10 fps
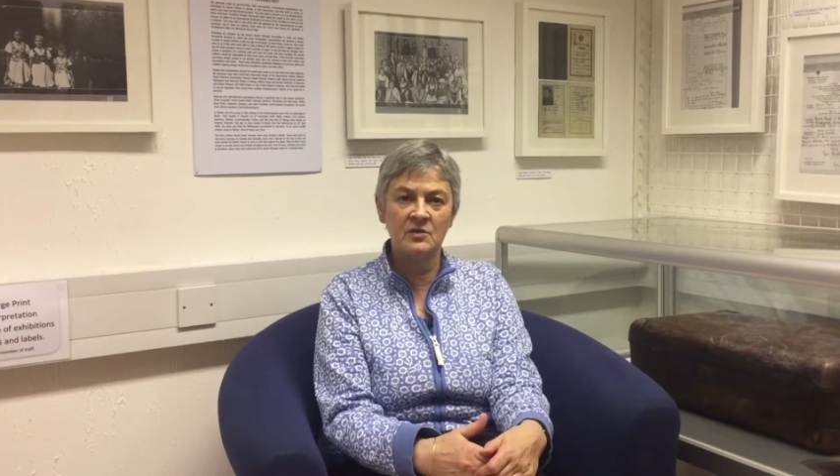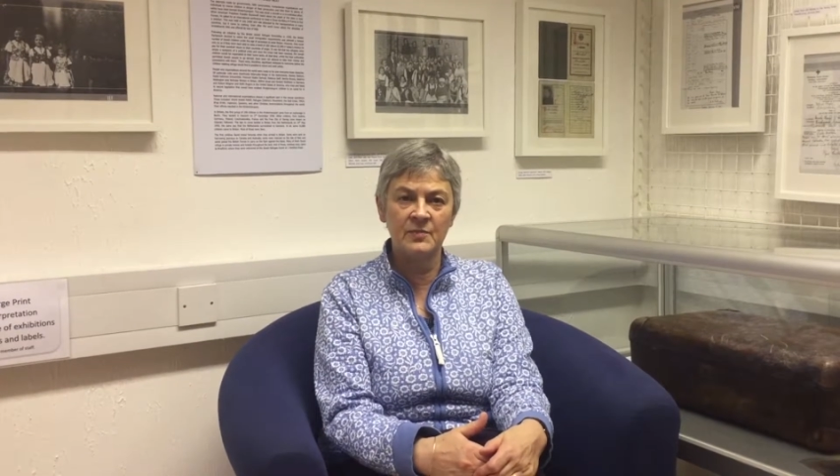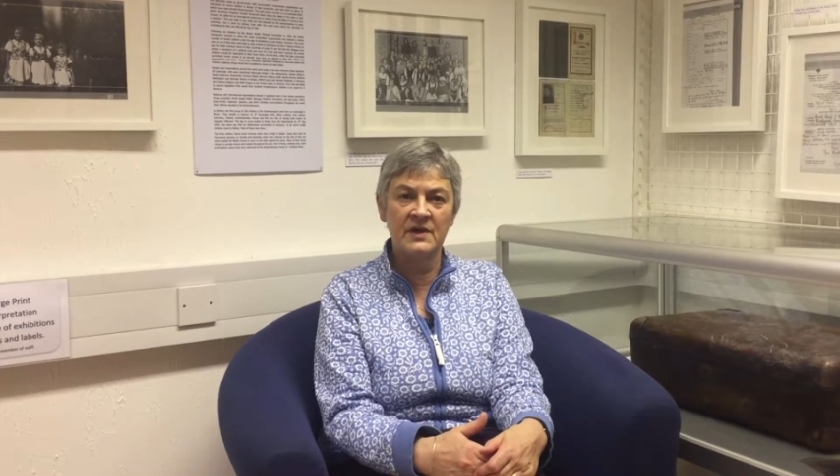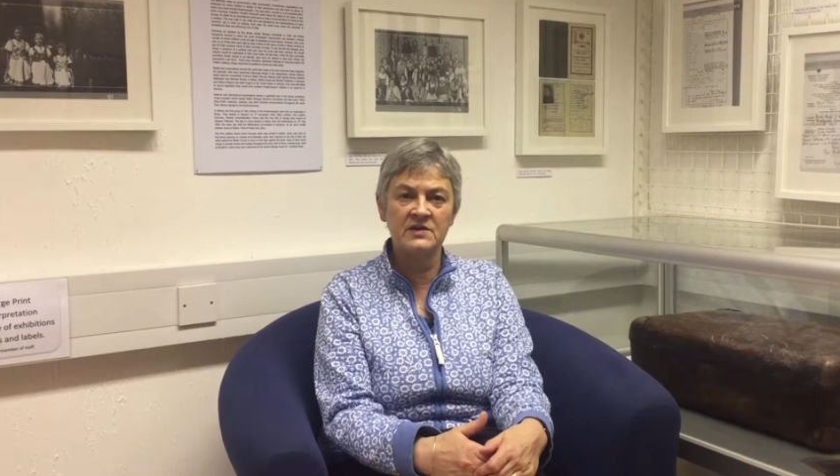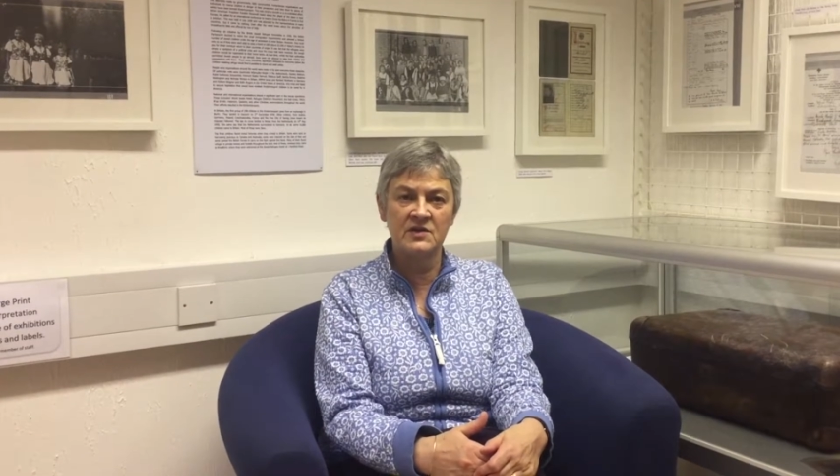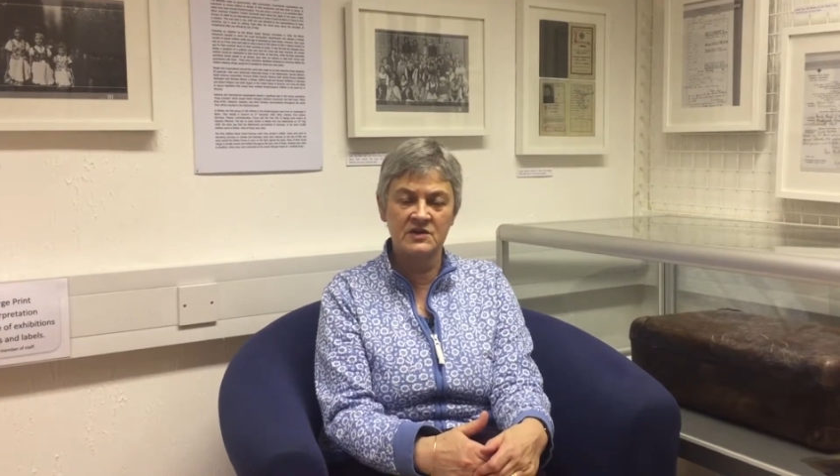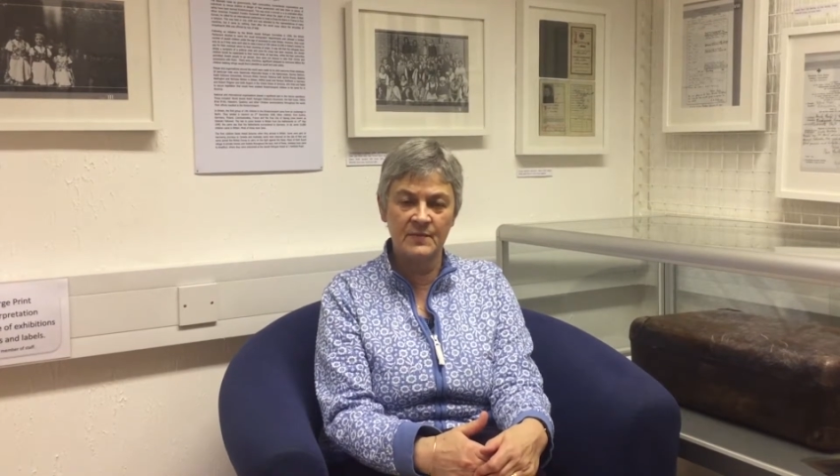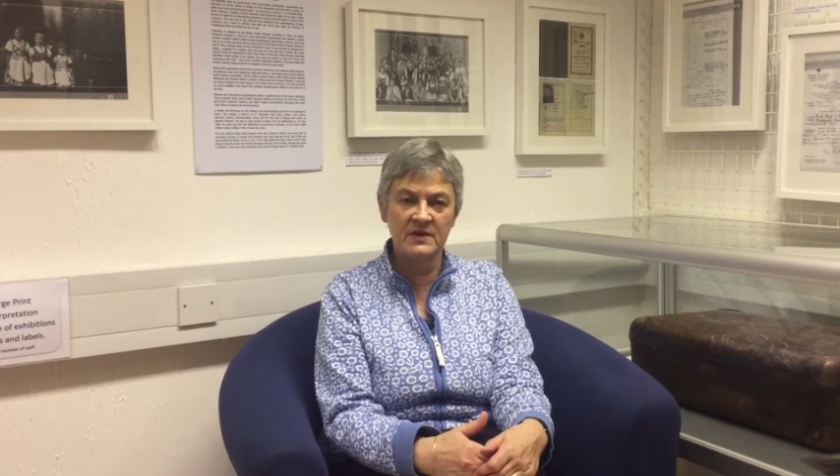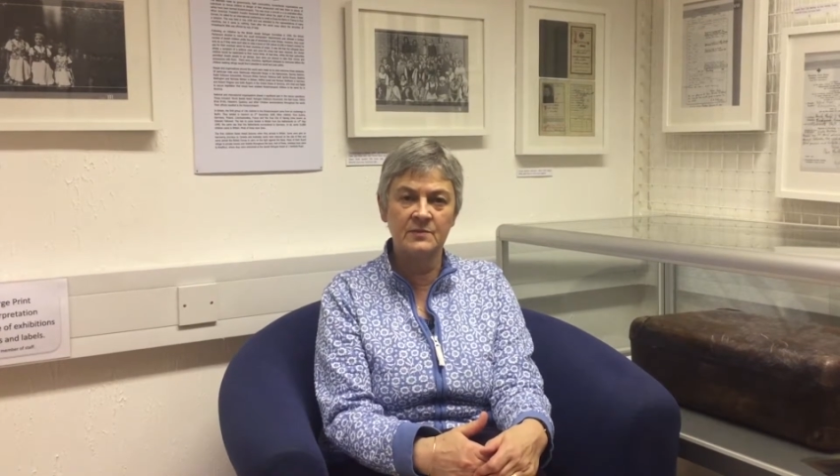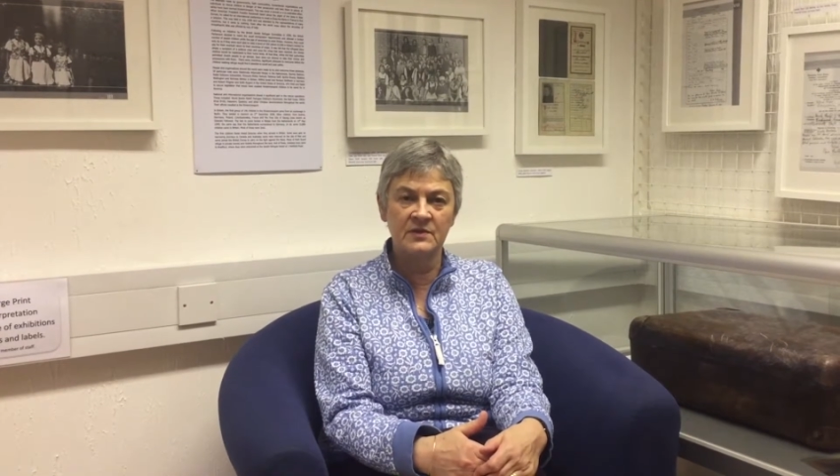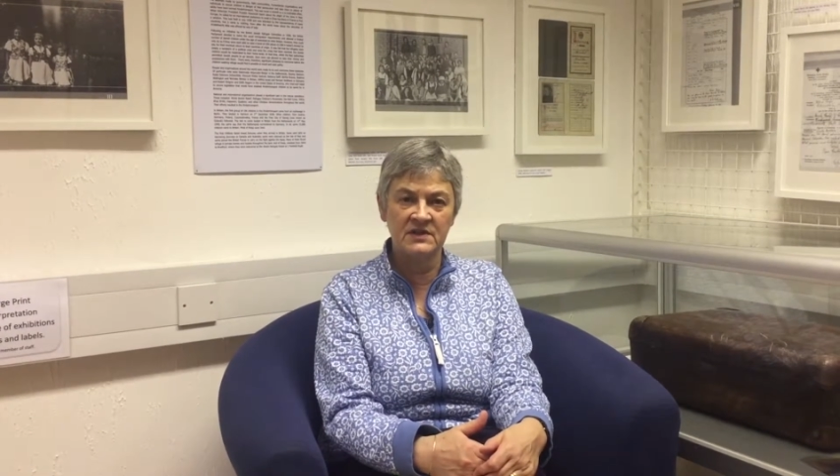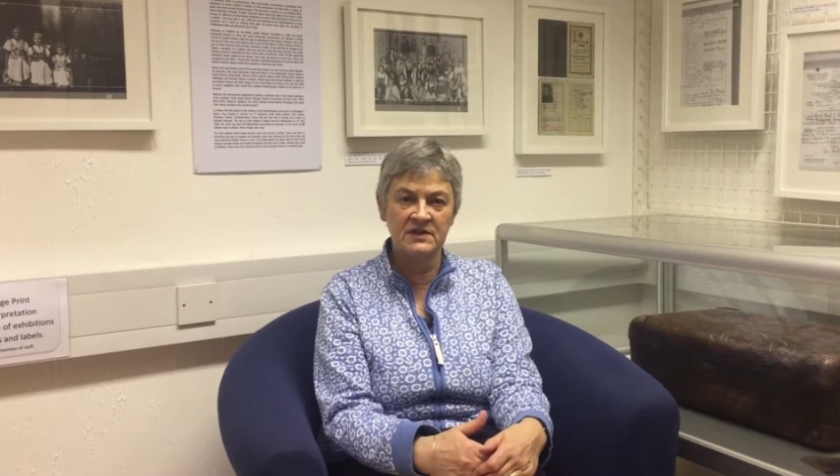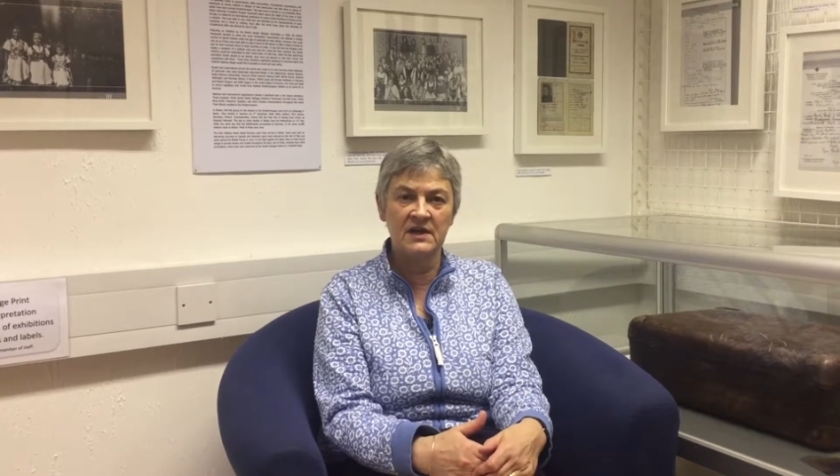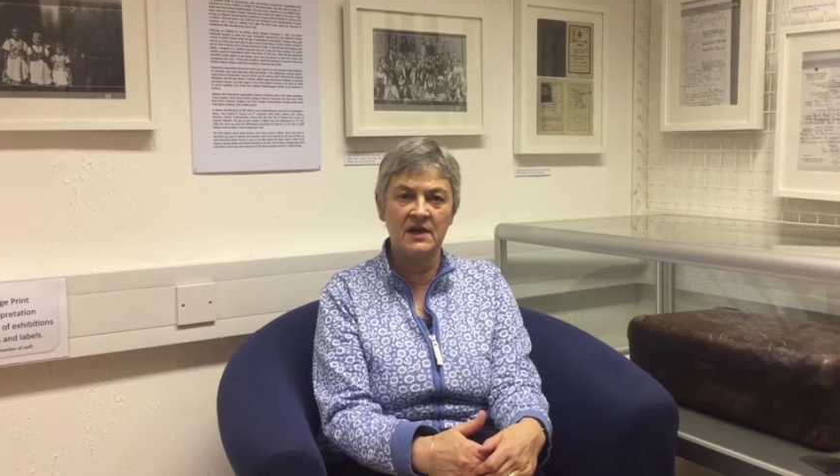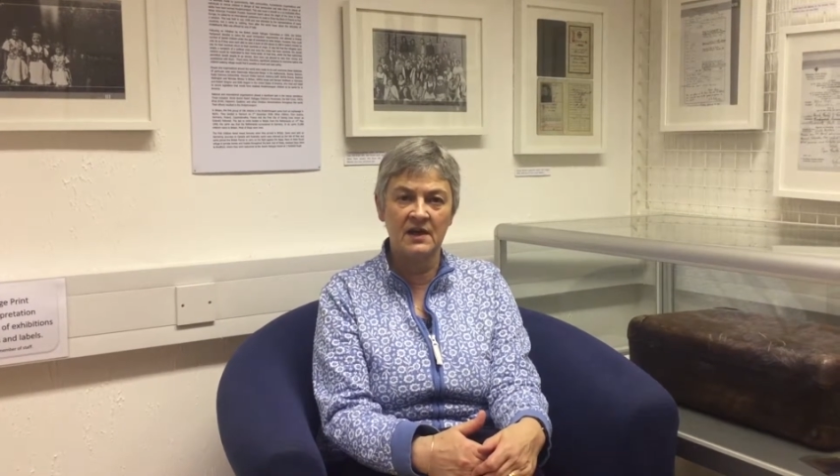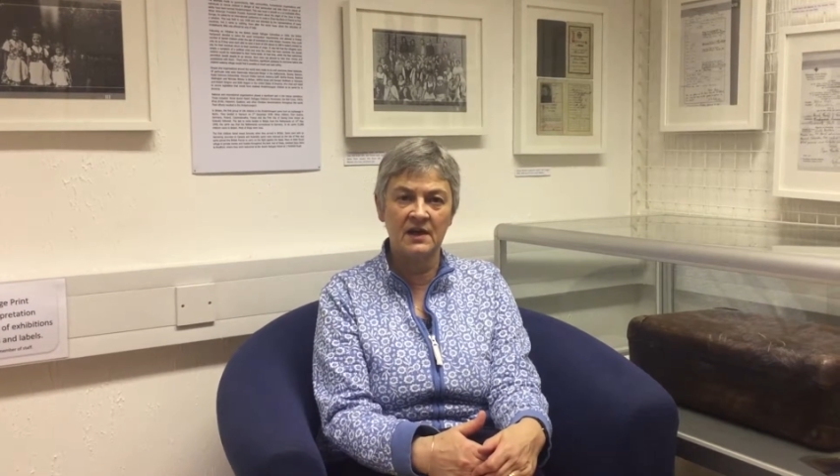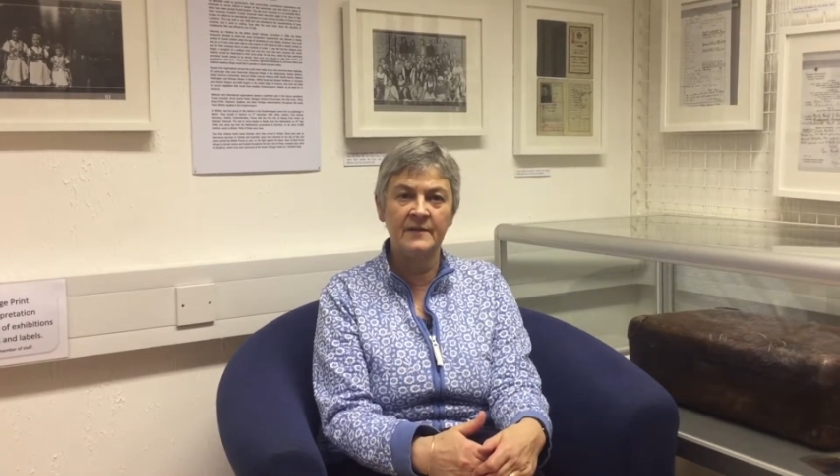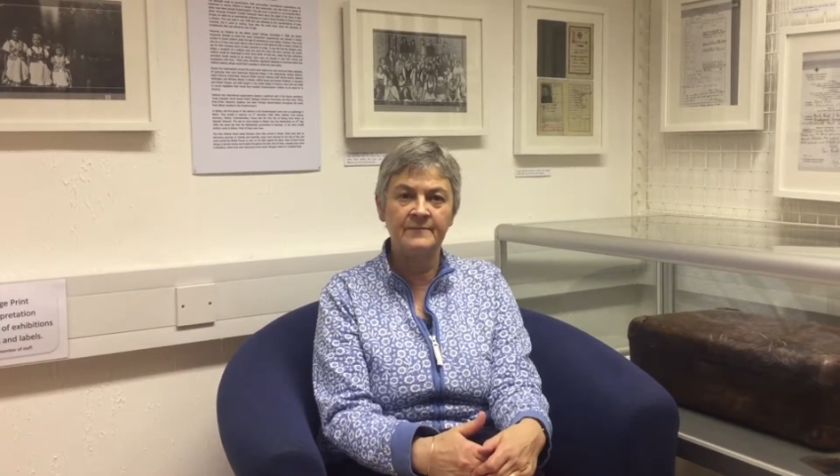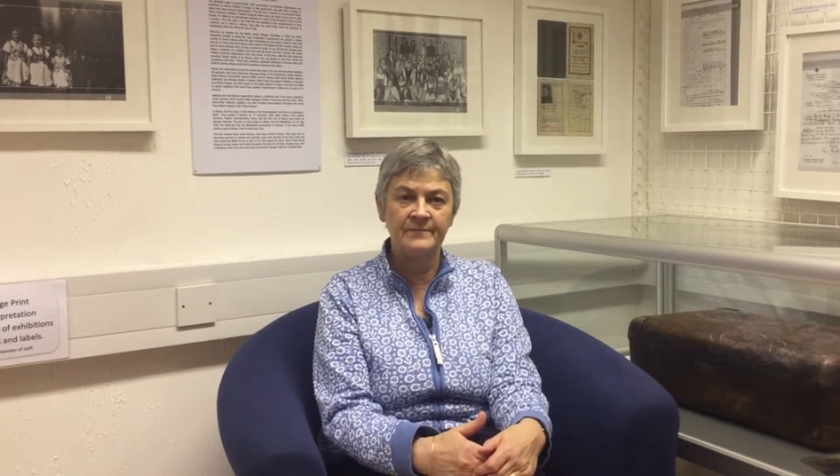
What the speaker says: could be as hospitable today